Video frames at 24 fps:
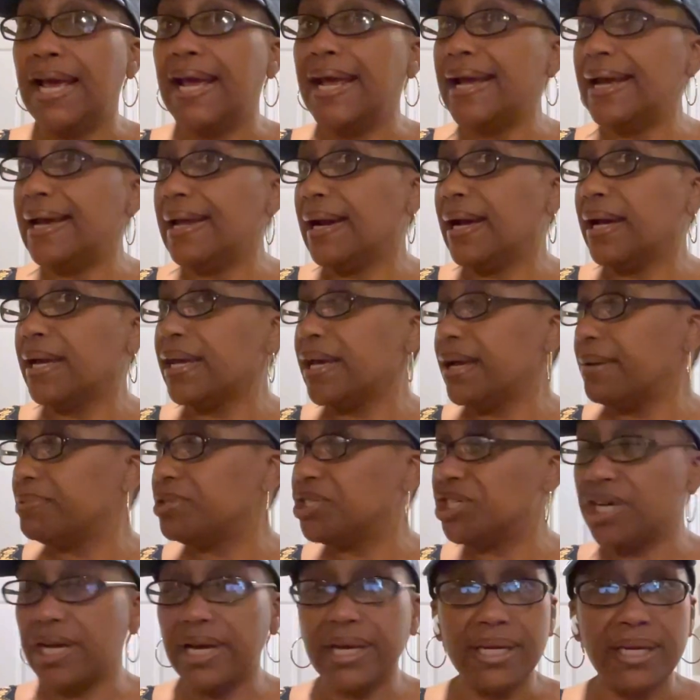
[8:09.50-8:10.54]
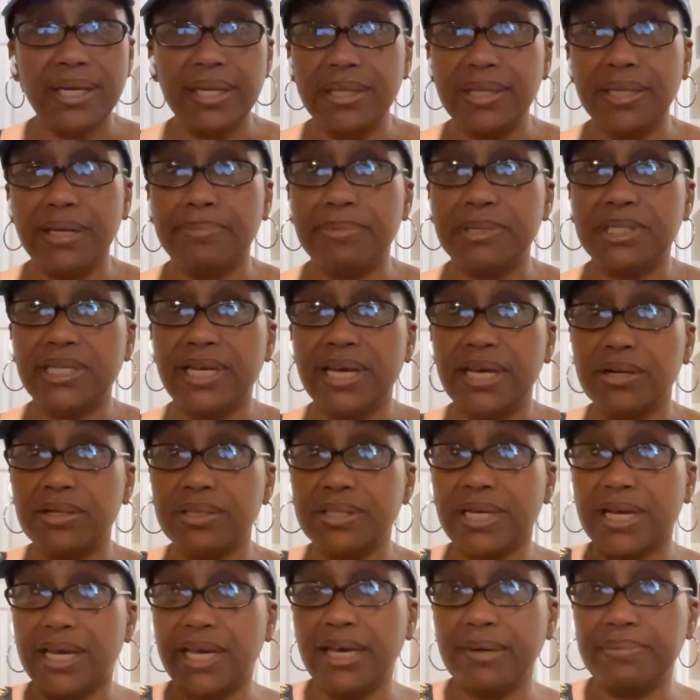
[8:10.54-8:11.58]
And I kept checking the potatoes.
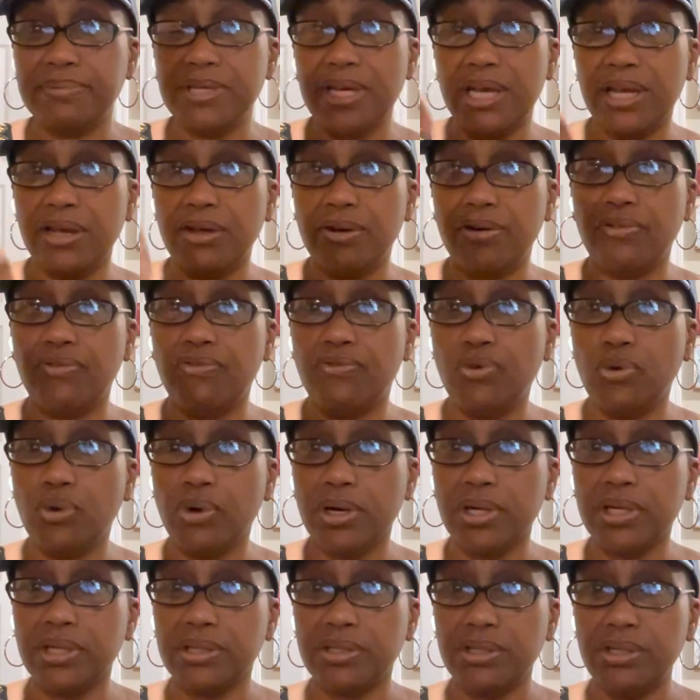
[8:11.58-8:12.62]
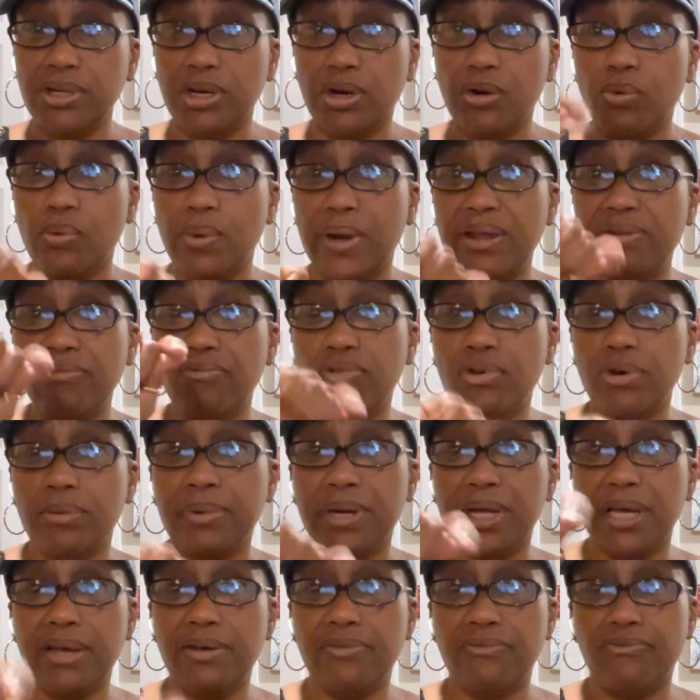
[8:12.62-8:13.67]
I kept taking a fork, waiting for them to
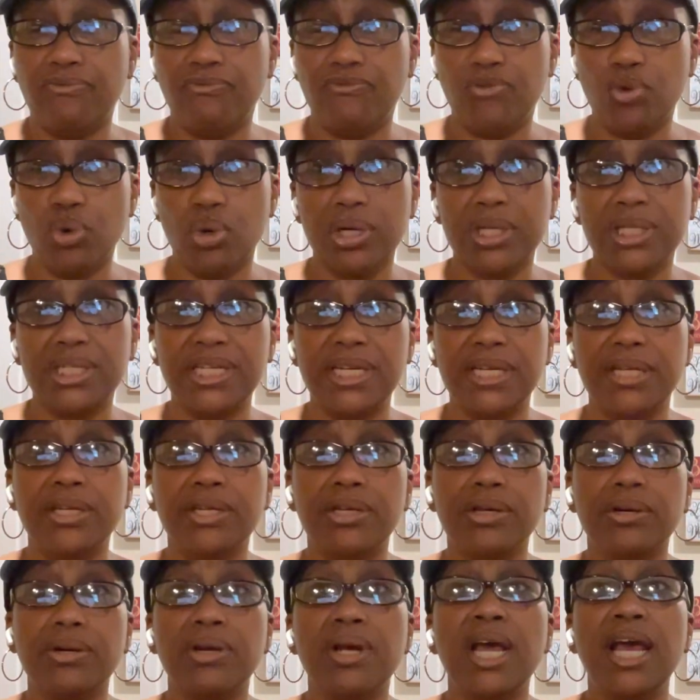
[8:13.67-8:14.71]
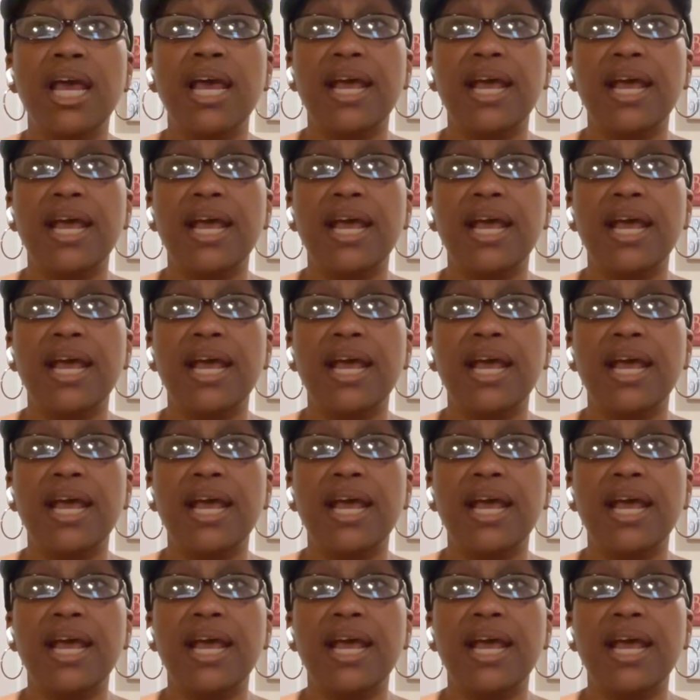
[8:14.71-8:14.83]
get fork tender.